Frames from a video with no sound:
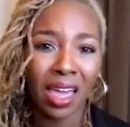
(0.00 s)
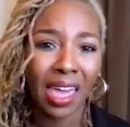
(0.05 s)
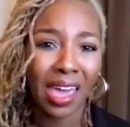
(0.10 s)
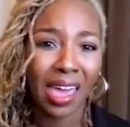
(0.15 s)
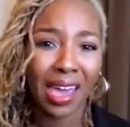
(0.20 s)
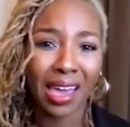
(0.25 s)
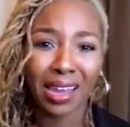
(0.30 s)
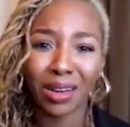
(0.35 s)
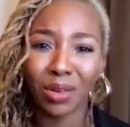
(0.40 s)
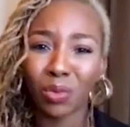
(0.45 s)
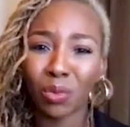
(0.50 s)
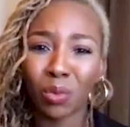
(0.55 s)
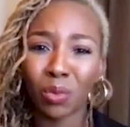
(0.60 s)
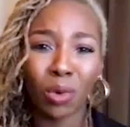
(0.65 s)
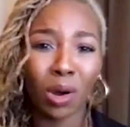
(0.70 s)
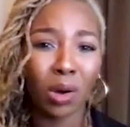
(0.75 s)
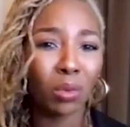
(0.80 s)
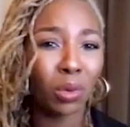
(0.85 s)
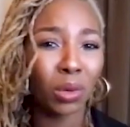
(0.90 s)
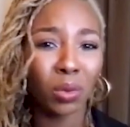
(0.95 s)
And
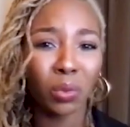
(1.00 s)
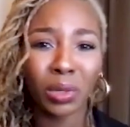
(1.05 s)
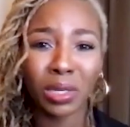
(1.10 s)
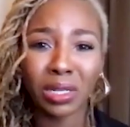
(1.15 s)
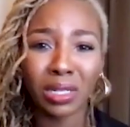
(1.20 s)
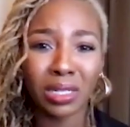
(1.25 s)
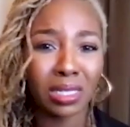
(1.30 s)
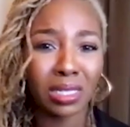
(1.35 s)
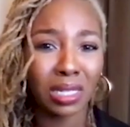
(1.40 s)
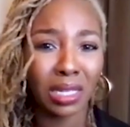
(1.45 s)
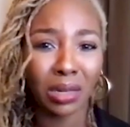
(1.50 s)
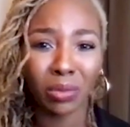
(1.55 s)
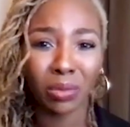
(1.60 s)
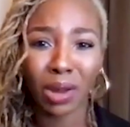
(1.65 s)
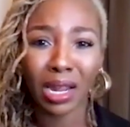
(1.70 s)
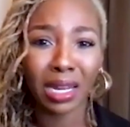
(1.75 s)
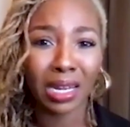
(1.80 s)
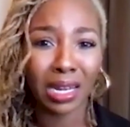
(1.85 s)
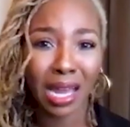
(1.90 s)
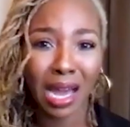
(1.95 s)
what we're witnessing
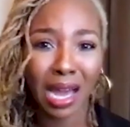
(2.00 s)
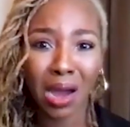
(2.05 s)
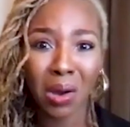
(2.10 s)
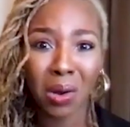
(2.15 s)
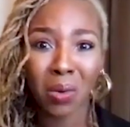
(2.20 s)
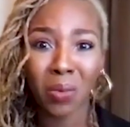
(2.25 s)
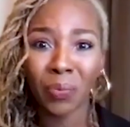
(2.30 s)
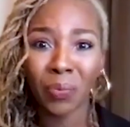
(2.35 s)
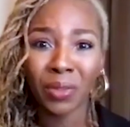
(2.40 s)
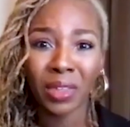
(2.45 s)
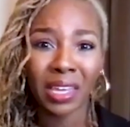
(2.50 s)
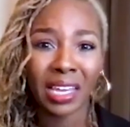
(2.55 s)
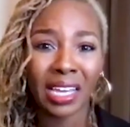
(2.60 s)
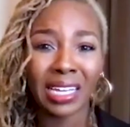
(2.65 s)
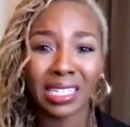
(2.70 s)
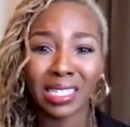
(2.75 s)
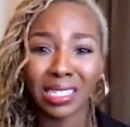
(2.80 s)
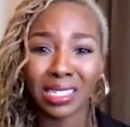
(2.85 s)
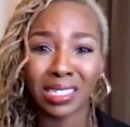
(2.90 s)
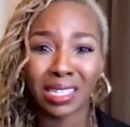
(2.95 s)
right now
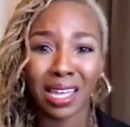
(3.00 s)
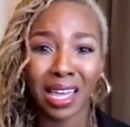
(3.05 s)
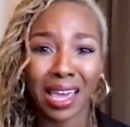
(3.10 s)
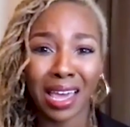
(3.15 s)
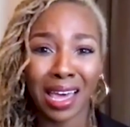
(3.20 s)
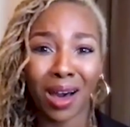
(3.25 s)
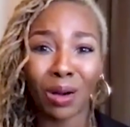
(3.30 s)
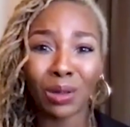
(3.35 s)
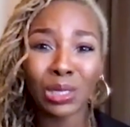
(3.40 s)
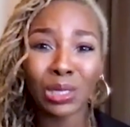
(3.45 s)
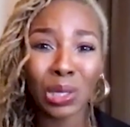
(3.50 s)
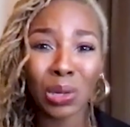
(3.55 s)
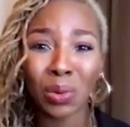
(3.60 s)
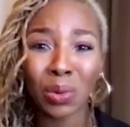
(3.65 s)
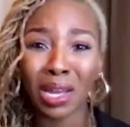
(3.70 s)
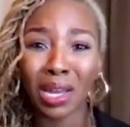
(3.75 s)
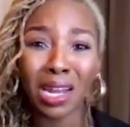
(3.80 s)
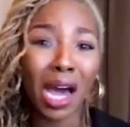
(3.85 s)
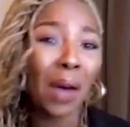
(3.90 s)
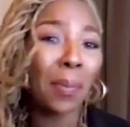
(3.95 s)
is also
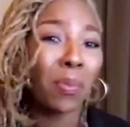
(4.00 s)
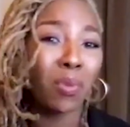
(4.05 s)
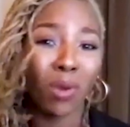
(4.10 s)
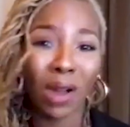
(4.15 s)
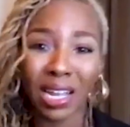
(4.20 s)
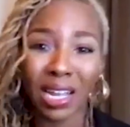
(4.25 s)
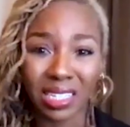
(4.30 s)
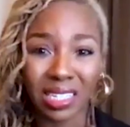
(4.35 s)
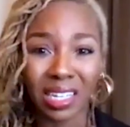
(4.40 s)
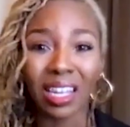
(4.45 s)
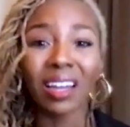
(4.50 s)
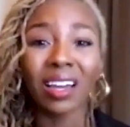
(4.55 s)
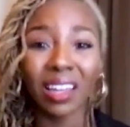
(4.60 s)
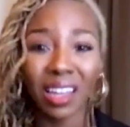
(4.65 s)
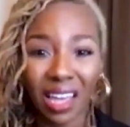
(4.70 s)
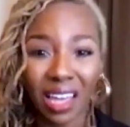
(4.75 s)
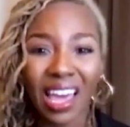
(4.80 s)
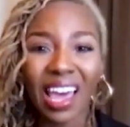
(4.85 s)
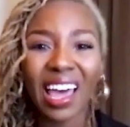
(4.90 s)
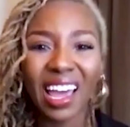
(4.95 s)
an uprising
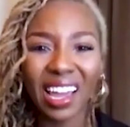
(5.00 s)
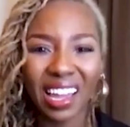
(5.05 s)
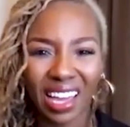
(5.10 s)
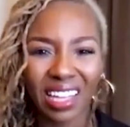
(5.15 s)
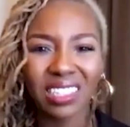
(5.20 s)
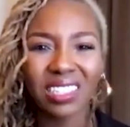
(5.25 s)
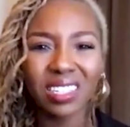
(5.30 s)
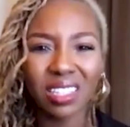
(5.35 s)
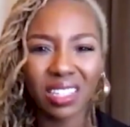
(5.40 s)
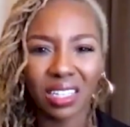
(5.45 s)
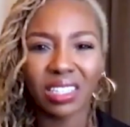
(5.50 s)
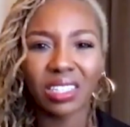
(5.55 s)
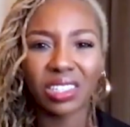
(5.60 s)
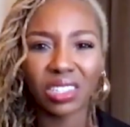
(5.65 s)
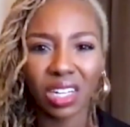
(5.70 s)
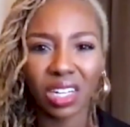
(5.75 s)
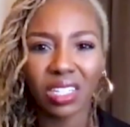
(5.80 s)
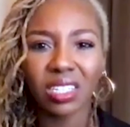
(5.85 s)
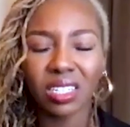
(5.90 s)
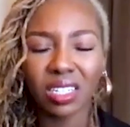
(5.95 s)
against the
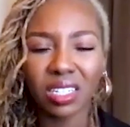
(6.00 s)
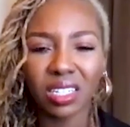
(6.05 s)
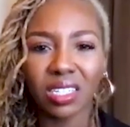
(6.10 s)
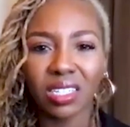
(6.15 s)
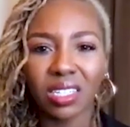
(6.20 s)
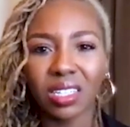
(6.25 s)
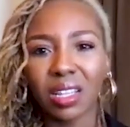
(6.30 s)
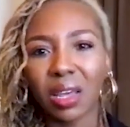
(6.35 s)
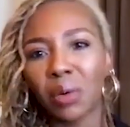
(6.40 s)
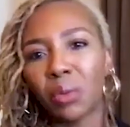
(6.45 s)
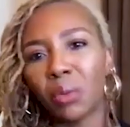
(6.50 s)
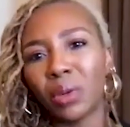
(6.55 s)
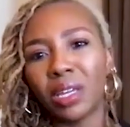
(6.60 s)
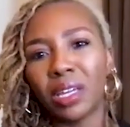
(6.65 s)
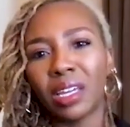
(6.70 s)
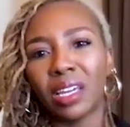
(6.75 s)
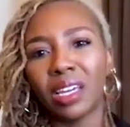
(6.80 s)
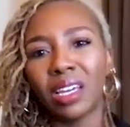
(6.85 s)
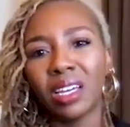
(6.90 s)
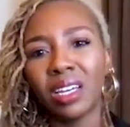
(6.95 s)
injustice that
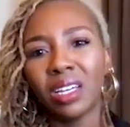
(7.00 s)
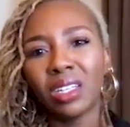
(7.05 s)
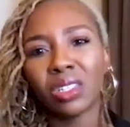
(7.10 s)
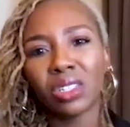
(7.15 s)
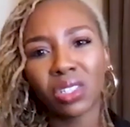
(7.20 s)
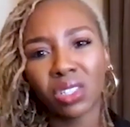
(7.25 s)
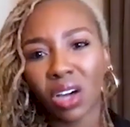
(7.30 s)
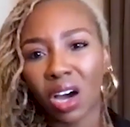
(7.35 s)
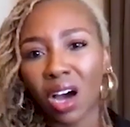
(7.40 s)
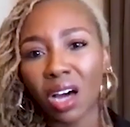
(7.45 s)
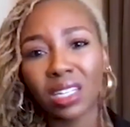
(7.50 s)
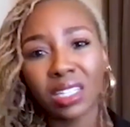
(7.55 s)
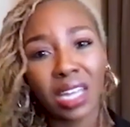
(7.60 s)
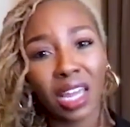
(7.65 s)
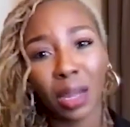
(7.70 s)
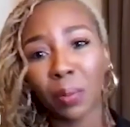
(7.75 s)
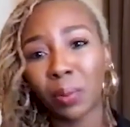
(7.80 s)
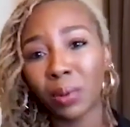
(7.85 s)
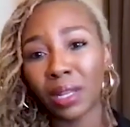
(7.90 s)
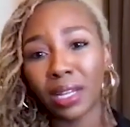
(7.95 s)
we saw
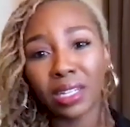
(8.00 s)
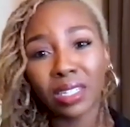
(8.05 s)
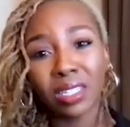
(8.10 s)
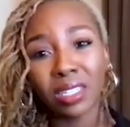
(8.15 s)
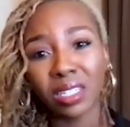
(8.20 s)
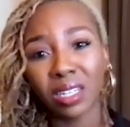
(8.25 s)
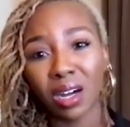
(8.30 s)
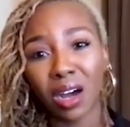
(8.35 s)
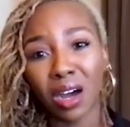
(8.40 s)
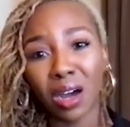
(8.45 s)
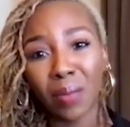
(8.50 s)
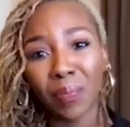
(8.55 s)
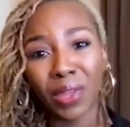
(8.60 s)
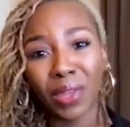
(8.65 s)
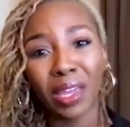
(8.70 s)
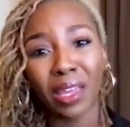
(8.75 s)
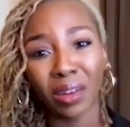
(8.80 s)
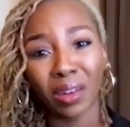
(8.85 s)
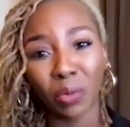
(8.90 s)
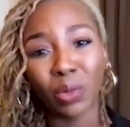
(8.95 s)
take place
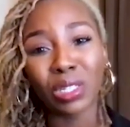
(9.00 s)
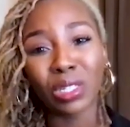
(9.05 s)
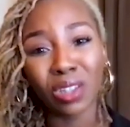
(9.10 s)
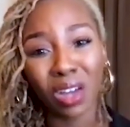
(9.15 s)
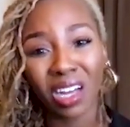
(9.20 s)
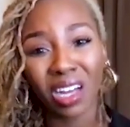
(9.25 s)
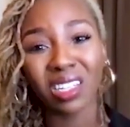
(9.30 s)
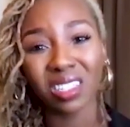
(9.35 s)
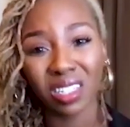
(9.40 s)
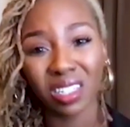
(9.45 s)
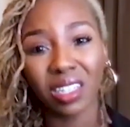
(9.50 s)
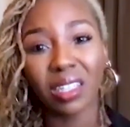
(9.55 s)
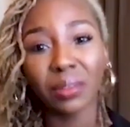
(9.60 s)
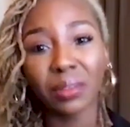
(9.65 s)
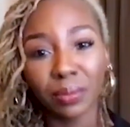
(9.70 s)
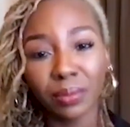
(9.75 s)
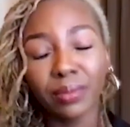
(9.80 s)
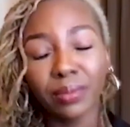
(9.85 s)
in Wisconsin.